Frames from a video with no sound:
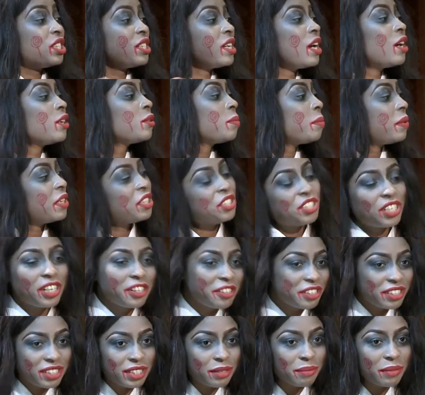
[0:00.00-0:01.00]
shout
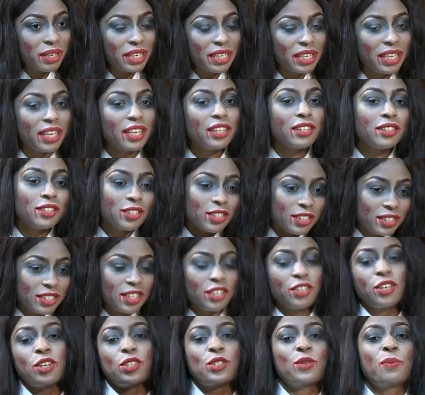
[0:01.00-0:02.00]
plagiarism again, say
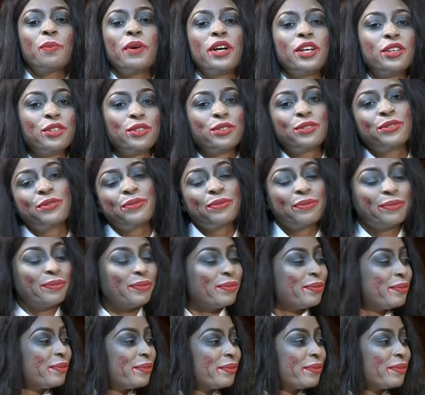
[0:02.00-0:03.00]
you're super new.
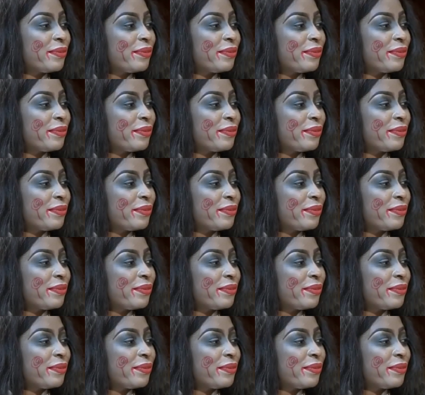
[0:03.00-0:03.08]
Yeah.